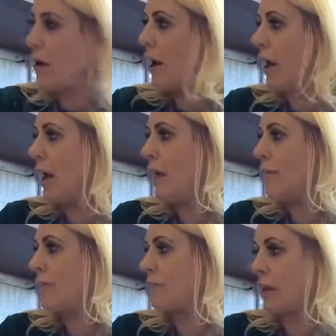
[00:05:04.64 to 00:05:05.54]

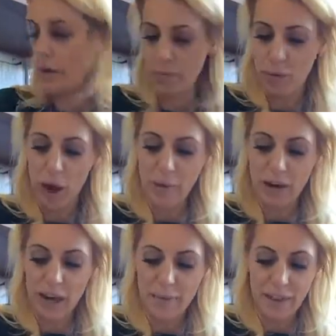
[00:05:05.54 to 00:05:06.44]
I'm
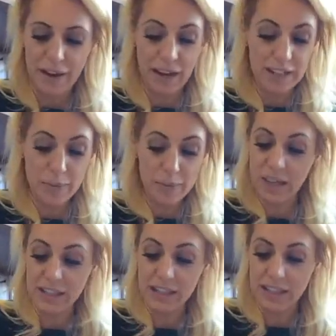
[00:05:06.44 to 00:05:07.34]
gonna label that
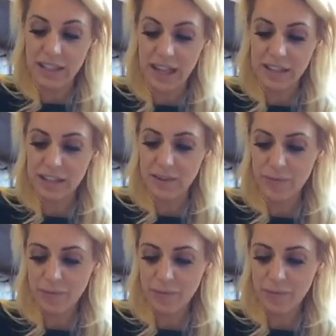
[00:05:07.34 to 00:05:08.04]
90% success